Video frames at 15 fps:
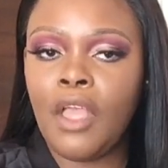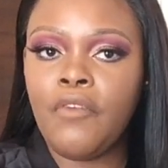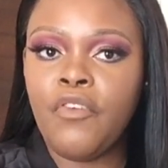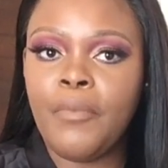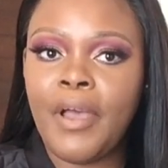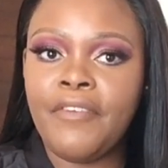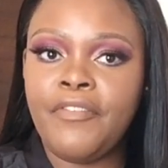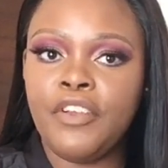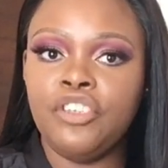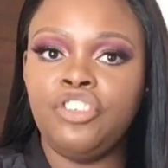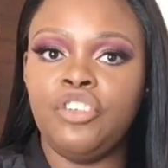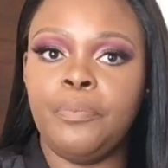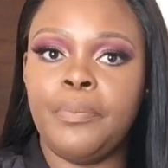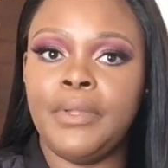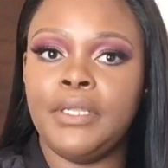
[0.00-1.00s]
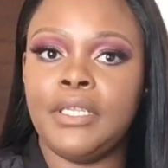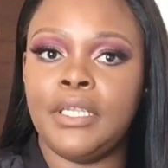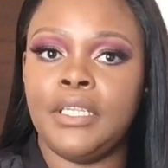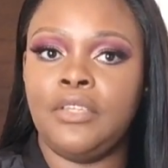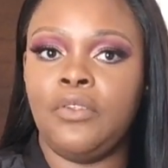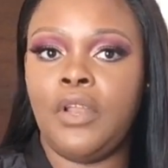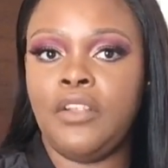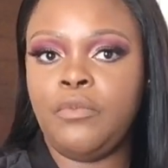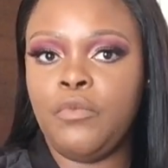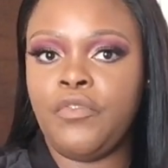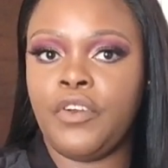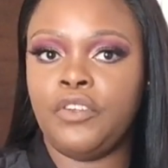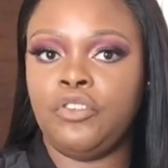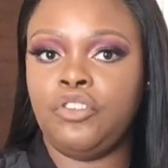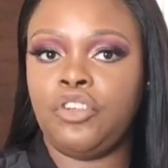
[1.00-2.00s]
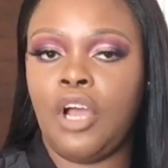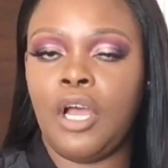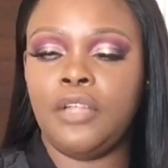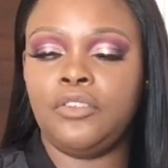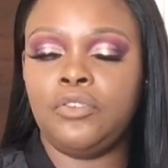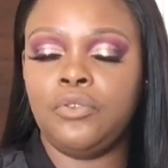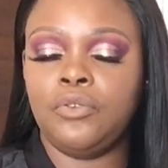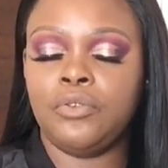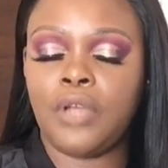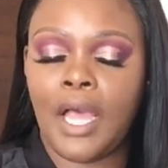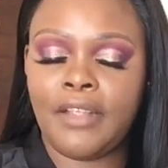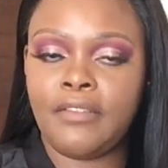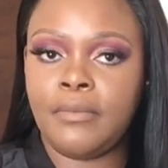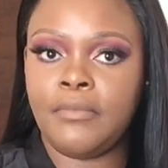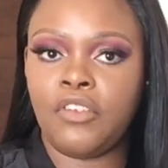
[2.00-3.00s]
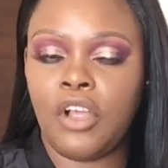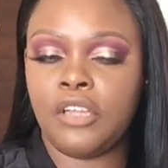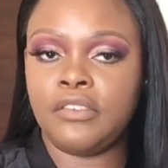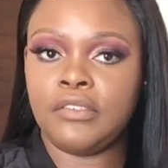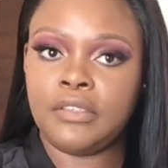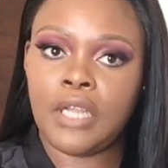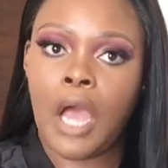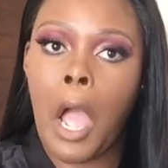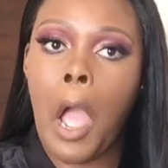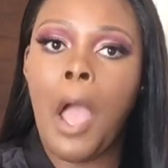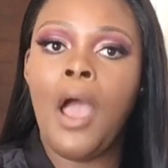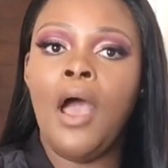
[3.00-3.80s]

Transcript: for my first shipment, so let's move on to customs charges now.